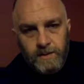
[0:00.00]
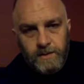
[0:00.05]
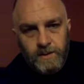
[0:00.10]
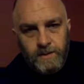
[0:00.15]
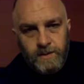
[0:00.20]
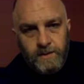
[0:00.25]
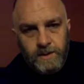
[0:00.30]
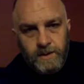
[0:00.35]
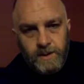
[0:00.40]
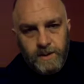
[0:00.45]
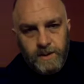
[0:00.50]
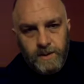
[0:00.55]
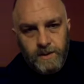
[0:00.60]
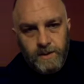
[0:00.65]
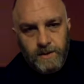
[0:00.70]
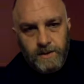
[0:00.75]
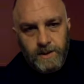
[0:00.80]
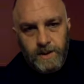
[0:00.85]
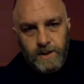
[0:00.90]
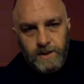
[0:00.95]

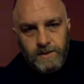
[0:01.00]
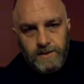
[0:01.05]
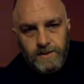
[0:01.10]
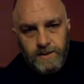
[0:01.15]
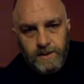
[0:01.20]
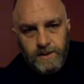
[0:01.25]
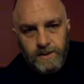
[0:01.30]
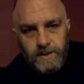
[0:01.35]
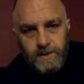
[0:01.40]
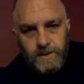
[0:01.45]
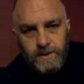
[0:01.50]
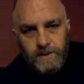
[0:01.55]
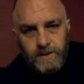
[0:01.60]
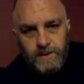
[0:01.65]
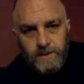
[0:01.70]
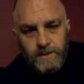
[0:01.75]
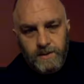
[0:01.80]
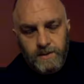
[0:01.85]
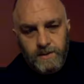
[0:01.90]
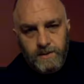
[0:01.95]
Connecting.
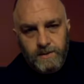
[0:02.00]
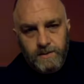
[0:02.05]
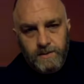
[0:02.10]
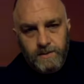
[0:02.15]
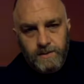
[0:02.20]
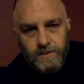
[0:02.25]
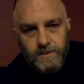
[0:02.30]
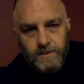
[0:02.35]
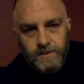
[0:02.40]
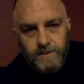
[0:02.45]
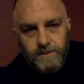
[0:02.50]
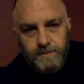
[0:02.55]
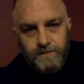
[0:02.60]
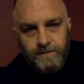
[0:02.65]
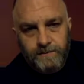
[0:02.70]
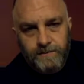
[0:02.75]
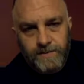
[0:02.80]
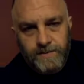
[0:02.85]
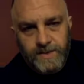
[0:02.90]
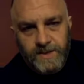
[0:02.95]

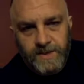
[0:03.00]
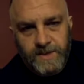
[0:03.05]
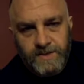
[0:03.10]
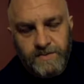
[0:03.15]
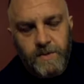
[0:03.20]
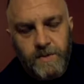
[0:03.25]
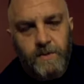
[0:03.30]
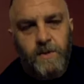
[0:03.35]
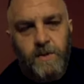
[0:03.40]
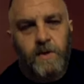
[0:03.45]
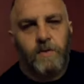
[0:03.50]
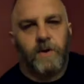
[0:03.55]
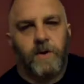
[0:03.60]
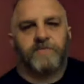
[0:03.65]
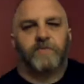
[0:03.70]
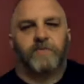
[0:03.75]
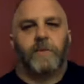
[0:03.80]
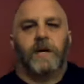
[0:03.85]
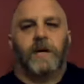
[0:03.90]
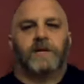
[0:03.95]
So anyway, while we're waiting for
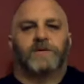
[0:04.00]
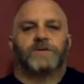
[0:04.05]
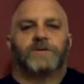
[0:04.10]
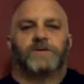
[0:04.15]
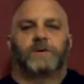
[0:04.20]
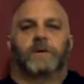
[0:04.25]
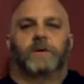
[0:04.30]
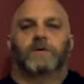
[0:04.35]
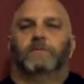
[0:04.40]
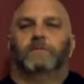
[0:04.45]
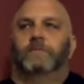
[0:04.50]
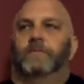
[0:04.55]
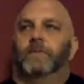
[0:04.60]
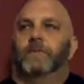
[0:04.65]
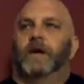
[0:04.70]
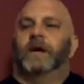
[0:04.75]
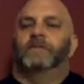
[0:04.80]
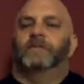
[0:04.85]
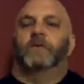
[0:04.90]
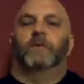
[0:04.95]
Mike to show up, I have
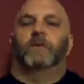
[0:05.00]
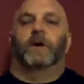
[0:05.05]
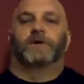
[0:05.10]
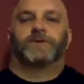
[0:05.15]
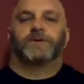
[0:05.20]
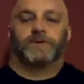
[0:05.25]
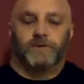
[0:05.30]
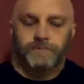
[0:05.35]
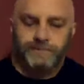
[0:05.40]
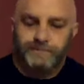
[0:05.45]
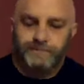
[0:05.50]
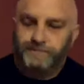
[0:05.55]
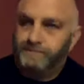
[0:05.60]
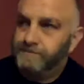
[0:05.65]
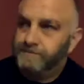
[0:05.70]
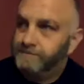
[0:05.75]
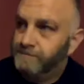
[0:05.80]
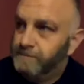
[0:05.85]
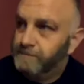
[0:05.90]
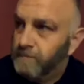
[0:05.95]
a question.
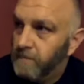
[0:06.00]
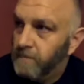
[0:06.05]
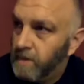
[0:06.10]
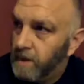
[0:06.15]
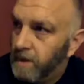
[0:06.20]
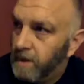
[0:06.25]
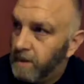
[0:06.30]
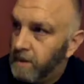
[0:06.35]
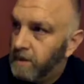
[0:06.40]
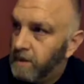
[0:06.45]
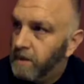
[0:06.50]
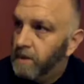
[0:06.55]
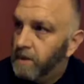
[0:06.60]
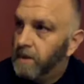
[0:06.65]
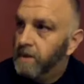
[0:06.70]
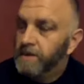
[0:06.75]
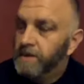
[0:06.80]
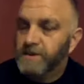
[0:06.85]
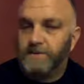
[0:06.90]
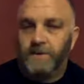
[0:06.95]

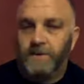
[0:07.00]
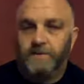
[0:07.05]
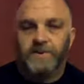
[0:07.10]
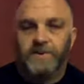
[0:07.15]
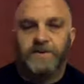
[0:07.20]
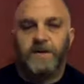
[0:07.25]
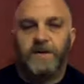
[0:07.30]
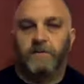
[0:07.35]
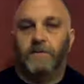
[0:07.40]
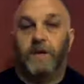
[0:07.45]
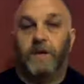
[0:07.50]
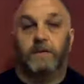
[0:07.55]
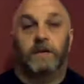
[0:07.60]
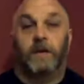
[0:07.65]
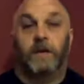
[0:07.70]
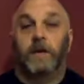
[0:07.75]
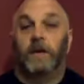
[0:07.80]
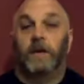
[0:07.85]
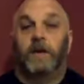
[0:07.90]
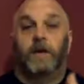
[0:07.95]
Somebody please help me out.
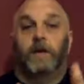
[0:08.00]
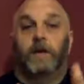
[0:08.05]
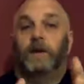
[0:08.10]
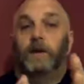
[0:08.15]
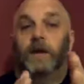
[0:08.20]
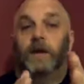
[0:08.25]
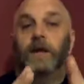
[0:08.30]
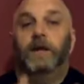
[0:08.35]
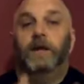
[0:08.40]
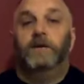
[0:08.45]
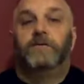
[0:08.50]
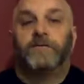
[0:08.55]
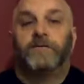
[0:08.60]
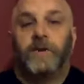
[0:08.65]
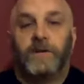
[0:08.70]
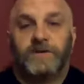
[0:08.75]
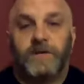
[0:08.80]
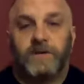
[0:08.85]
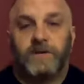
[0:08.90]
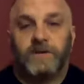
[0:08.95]
Any of you friends
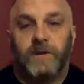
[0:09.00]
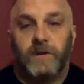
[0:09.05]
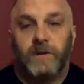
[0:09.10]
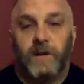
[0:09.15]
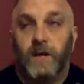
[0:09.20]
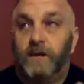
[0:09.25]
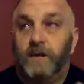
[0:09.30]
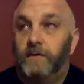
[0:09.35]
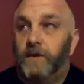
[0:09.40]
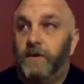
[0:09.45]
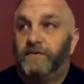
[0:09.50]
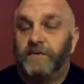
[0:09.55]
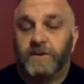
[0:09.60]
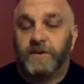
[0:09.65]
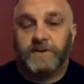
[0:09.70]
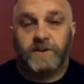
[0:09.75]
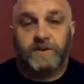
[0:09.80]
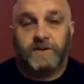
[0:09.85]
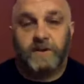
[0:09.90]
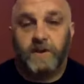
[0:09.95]
out there, any of my friends out
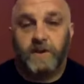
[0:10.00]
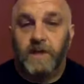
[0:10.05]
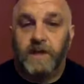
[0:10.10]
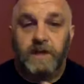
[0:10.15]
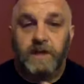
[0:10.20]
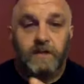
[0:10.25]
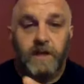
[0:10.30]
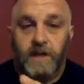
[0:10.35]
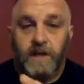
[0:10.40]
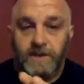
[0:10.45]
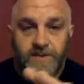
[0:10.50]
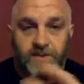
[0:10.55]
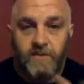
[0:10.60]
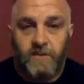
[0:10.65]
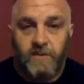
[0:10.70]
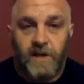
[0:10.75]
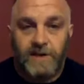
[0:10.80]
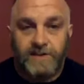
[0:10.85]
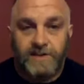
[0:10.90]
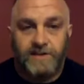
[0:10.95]
there, any of you guys that are
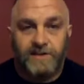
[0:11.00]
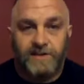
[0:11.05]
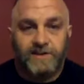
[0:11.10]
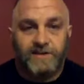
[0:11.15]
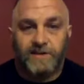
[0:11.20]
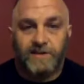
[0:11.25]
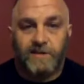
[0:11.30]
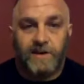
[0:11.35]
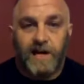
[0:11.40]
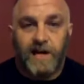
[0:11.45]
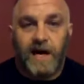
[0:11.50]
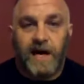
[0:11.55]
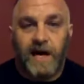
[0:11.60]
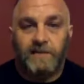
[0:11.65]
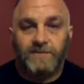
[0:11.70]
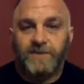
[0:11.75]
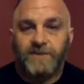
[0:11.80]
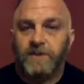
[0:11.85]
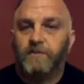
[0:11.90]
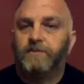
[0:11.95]
watching this that are cops,
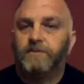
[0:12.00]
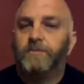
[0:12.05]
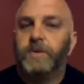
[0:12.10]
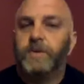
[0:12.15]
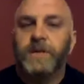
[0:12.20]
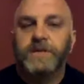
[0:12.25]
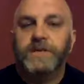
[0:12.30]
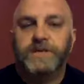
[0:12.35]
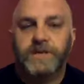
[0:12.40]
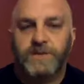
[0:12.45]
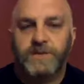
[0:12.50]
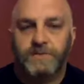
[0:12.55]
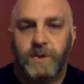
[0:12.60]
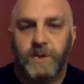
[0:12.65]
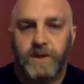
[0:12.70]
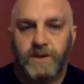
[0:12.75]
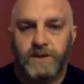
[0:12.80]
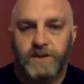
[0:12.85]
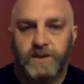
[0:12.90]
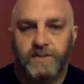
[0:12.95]
please explain
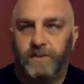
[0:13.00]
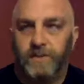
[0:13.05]
this to me.